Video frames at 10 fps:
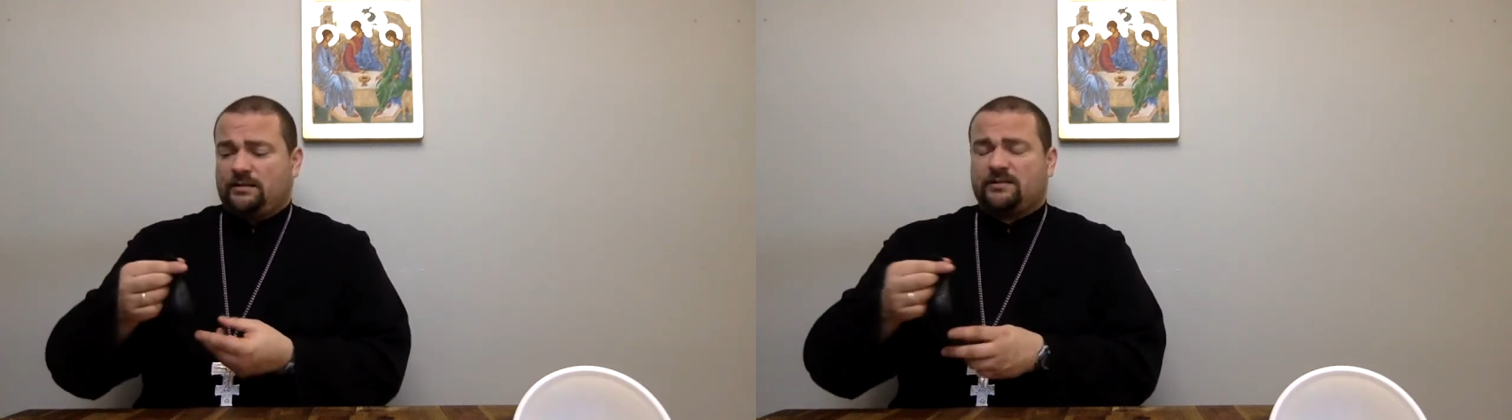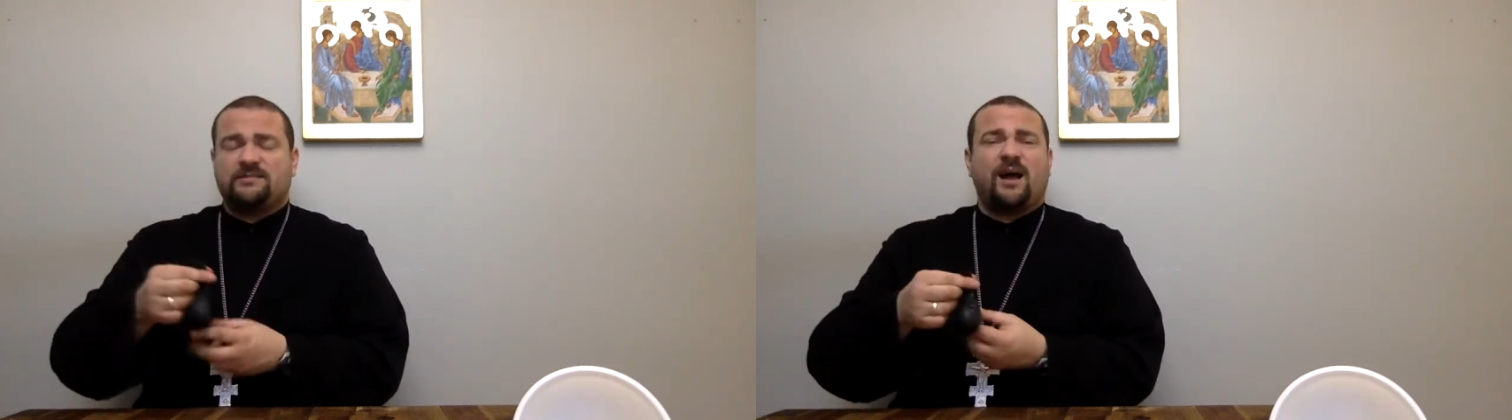
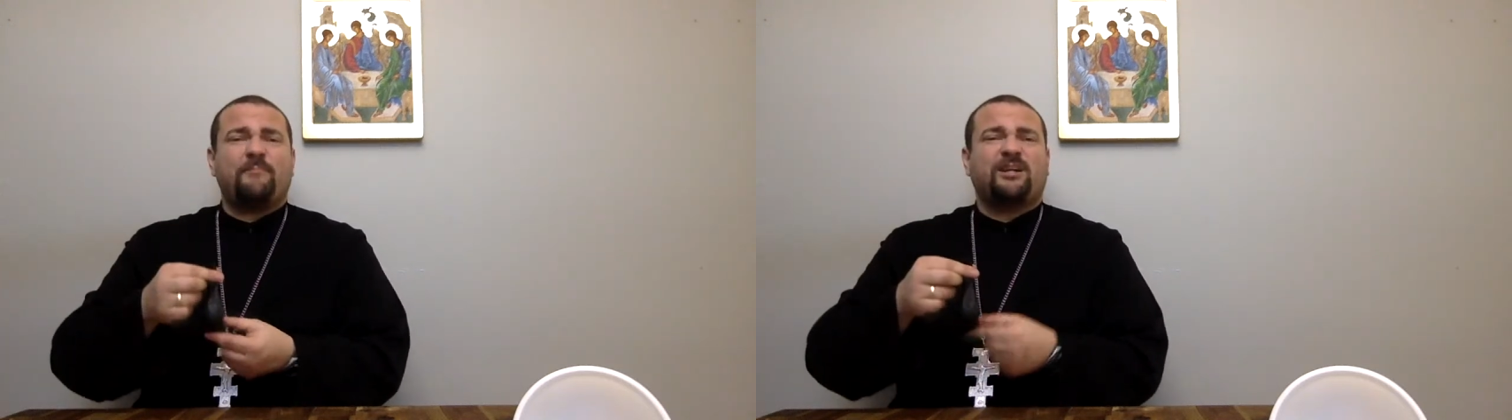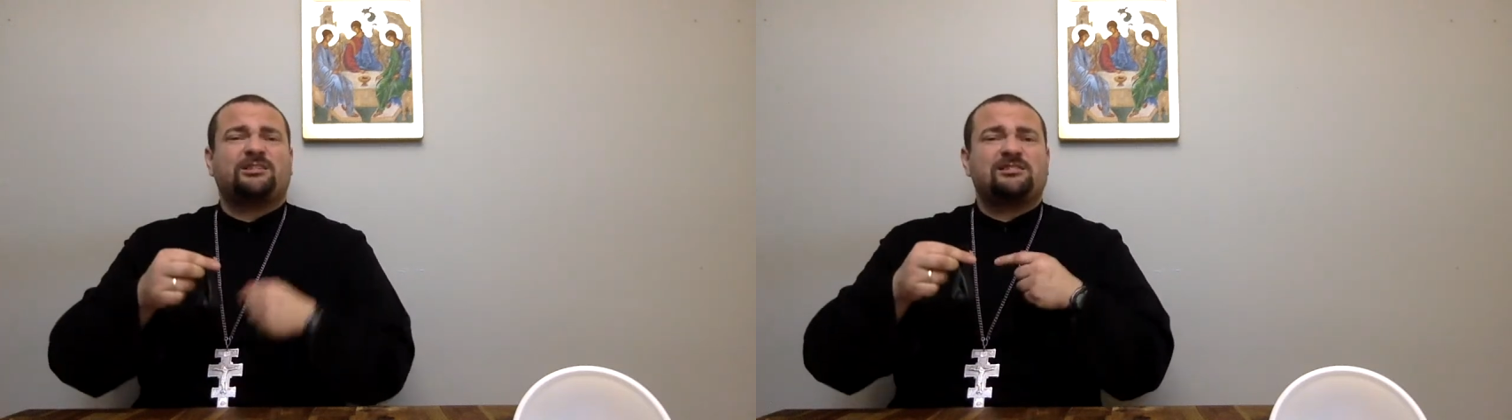there's not
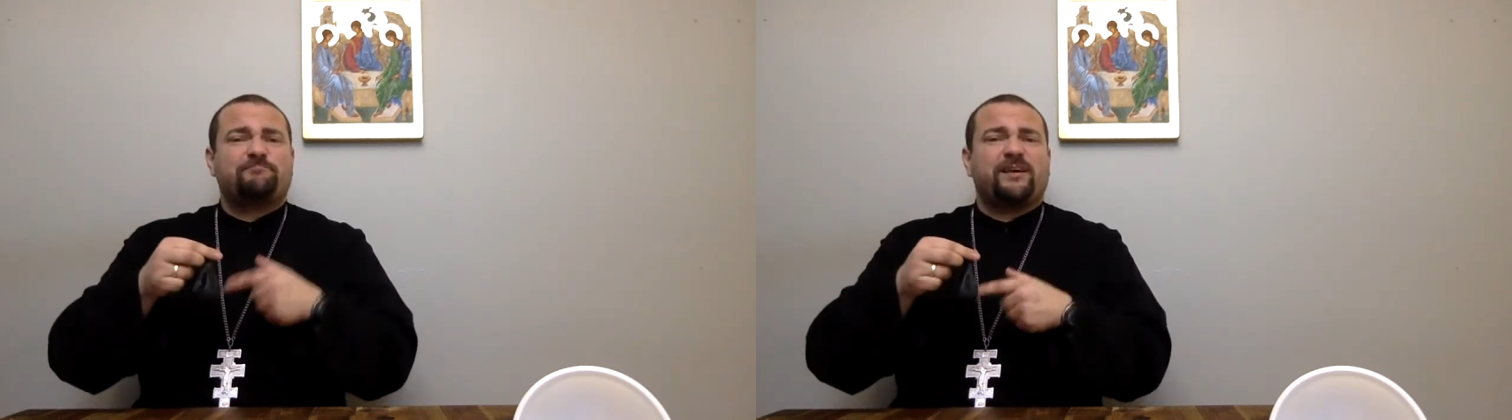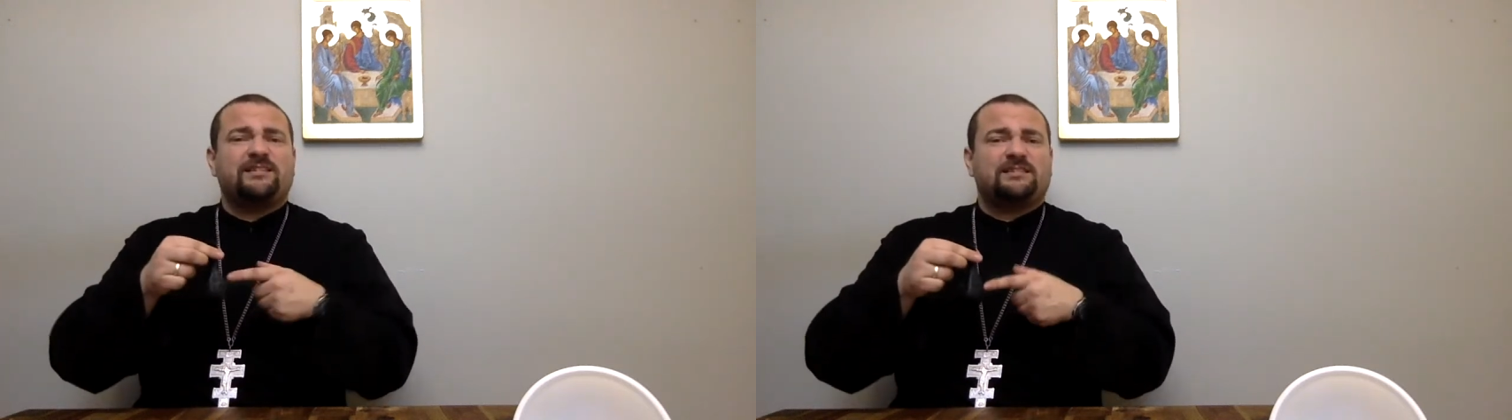much
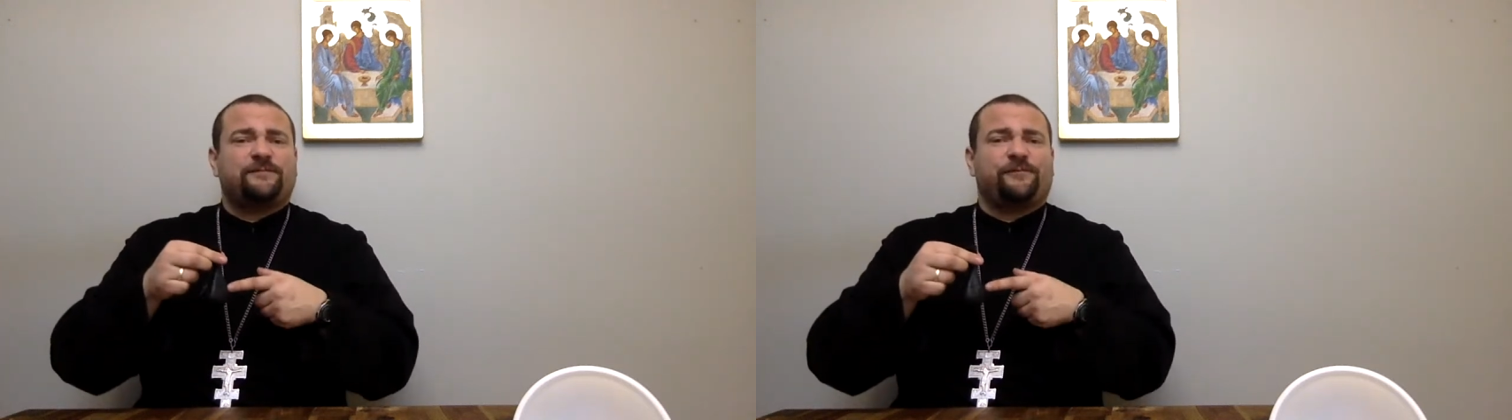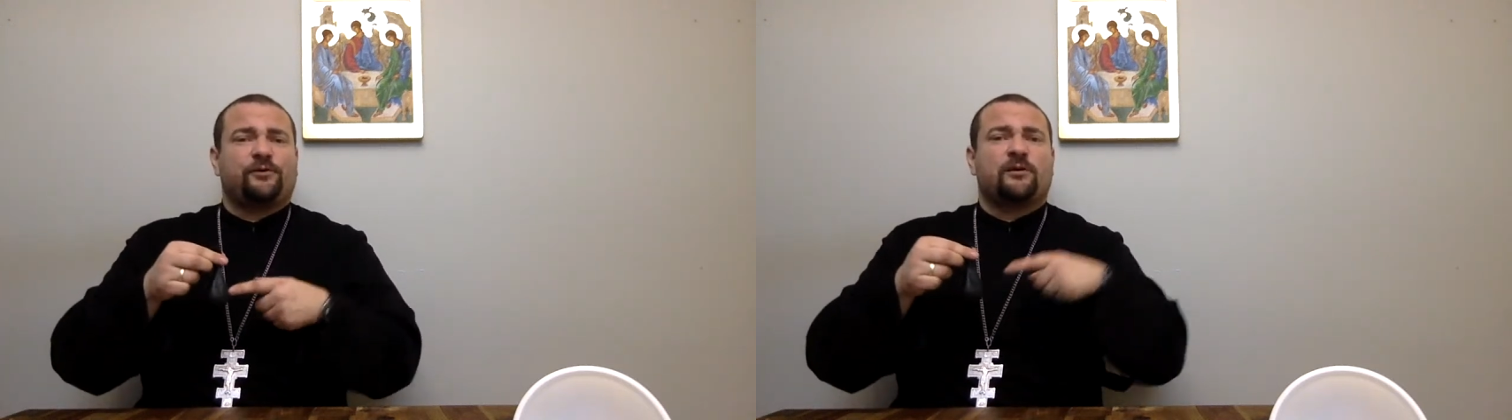space
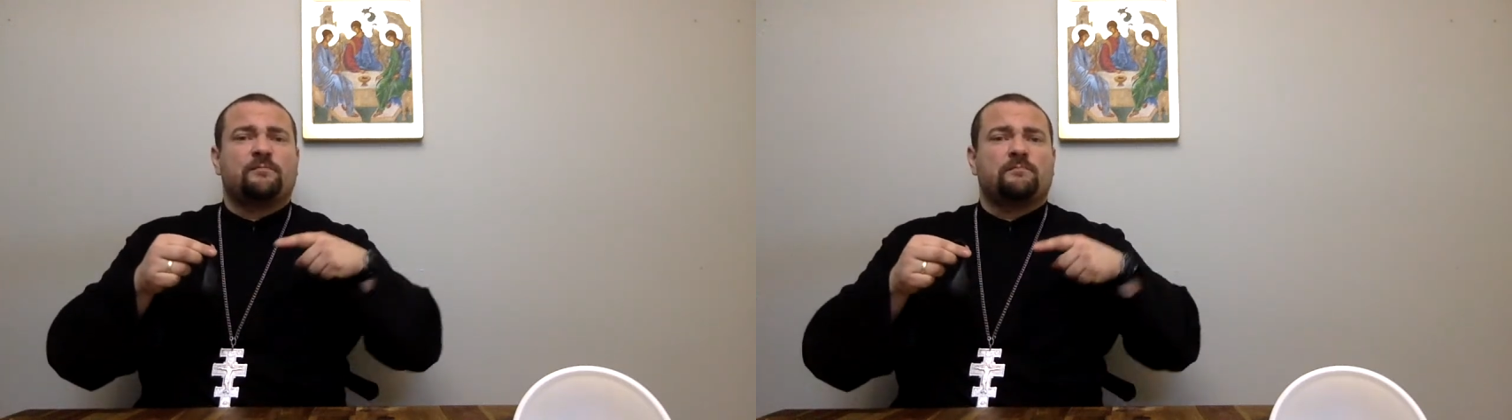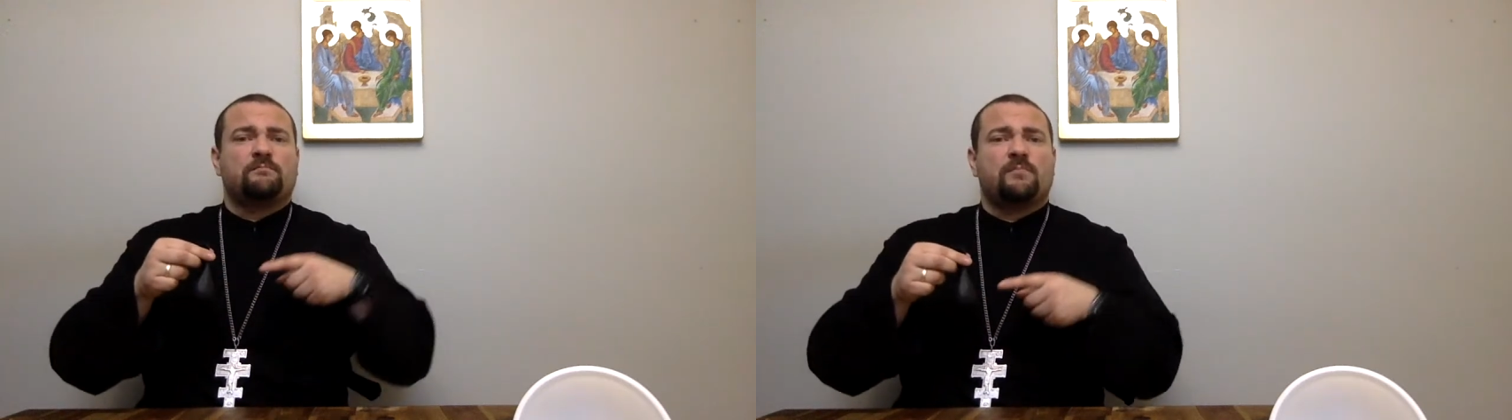for